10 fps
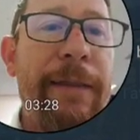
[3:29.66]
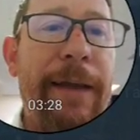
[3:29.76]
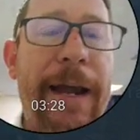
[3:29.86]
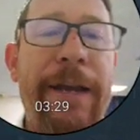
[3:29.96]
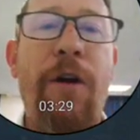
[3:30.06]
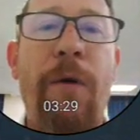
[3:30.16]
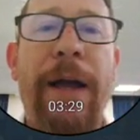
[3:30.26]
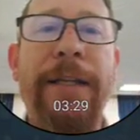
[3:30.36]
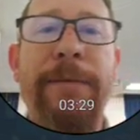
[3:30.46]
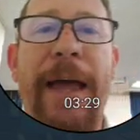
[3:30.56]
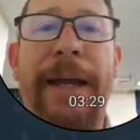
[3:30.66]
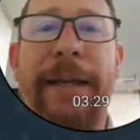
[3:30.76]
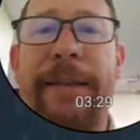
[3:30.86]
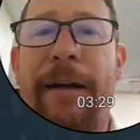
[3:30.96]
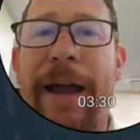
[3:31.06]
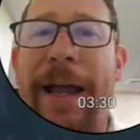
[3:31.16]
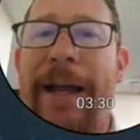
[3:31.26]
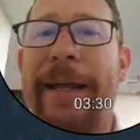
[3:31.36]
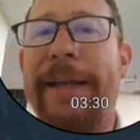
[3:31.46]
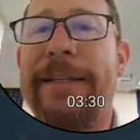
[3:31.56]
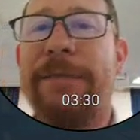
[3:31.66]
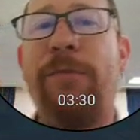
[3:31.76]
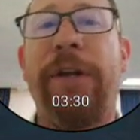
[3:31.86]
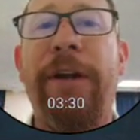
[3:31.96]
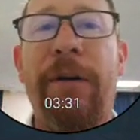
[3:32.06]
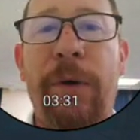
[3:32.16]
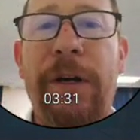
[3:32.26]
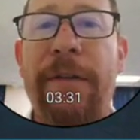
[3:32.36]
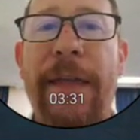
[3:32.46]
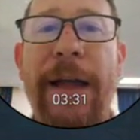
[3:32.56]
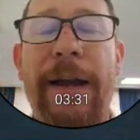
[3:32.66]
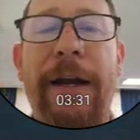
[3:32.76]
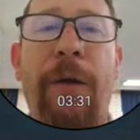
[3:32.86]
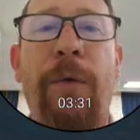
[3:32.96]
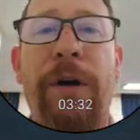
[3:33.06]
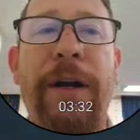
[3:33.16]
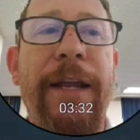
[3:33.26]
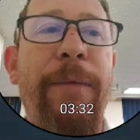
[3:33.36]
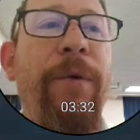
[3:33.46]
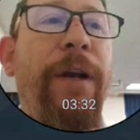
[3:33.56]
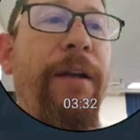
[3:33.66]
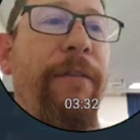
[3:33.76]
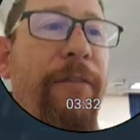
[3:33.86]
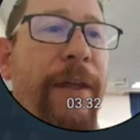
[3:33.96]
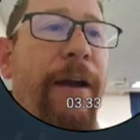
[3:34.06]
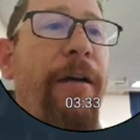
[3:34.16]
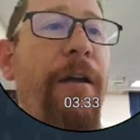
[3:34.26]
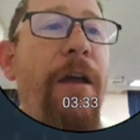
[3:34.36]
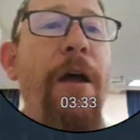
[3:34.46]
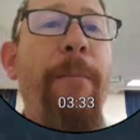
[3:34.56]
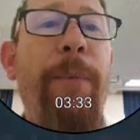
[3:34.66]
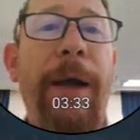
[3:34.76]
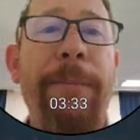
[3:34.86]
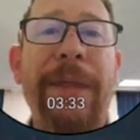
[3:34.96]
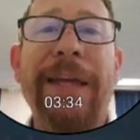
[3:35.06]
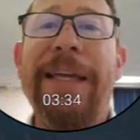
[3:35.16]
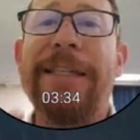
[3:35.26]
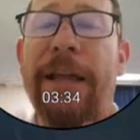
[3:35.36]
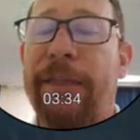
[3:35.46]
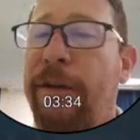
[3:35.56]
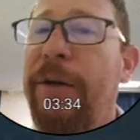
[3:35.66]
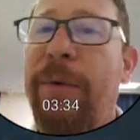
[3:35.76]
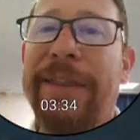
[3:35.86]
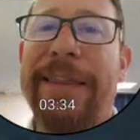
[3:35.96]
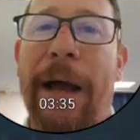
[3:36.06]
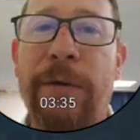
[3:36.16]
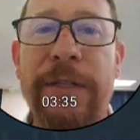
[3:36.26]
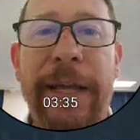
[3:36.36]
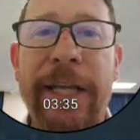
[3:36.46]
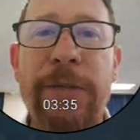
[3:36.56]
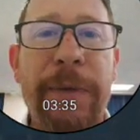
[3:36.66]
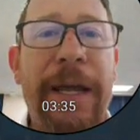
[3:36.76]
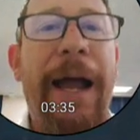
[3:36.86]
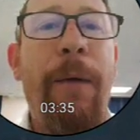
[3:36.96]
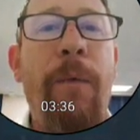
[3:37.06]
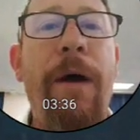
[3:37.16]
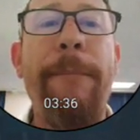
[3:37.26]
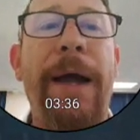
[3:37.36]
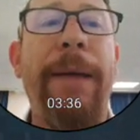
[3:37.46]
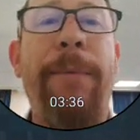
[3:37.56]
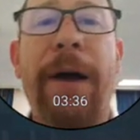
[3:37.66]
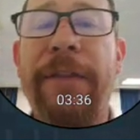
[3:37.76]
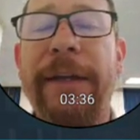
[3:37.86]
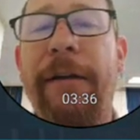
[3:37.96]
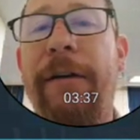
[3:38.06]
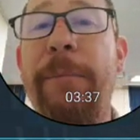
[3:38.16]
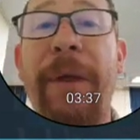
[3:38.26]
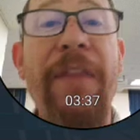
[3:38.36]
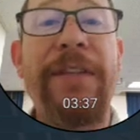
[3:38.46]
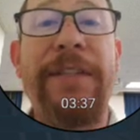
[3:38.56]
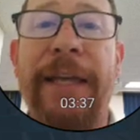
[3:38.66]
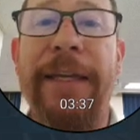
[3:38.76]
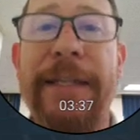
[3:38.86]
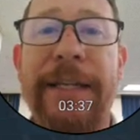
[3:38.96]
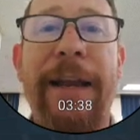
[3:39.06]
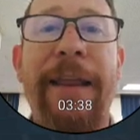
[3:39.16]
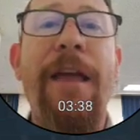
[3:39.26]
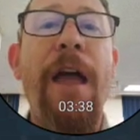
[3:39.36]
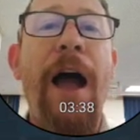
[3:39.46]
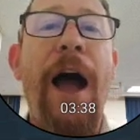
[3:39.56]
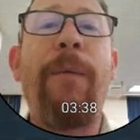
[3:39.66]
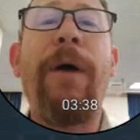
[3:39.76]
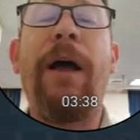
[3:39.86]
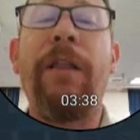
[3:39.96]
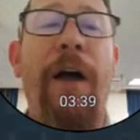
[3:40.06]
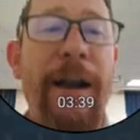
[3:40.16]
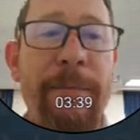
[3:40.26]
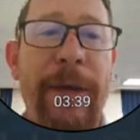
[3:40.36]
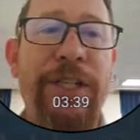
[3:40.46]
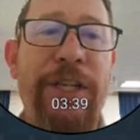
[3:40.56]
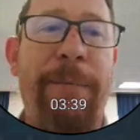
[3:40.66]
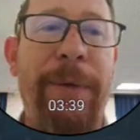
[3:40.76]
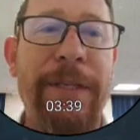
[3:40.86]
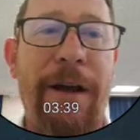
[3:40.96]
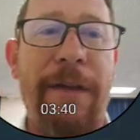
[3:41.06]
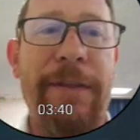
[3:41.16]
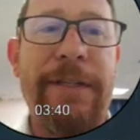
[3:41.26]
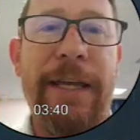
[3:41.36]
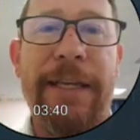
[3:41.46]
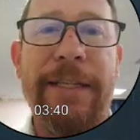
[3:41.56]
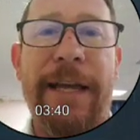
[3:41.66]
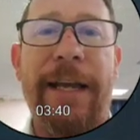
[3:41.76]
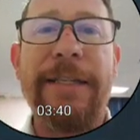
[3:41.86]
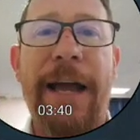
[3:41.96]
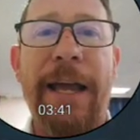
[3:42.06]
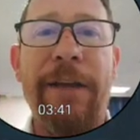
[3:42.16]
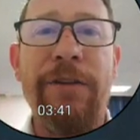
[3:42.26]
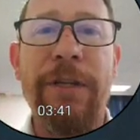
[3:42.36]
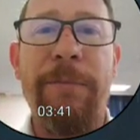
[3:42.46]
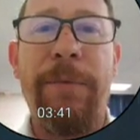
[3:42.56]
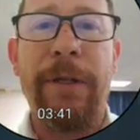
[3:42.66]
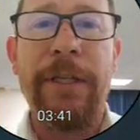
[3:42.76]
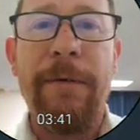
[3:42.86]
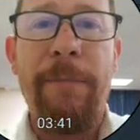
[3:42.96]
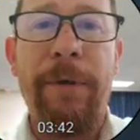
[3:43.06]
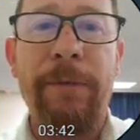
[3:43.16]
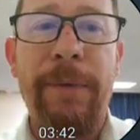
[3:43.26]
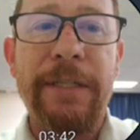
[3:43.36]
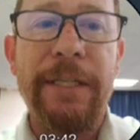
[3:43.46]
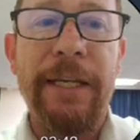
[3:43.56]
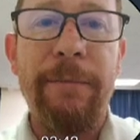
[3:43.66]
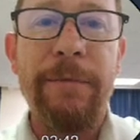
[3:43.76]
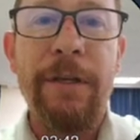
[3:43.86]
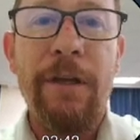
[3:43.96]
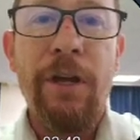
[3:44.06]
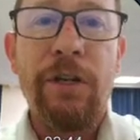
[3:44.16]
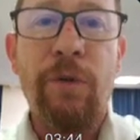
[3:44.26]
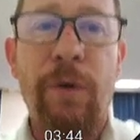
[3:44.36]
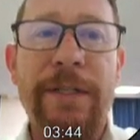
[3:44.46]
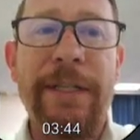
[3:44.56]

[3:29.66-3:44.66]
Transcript: I know he's locking there. I got to get some more gear to work on that. I got to work on him when it's there. But he's got 31,000 HP. I want my Apothecary a bit on the tanky side. I want a lot of my champions on the tanky side because I usually build them and build my teams towards the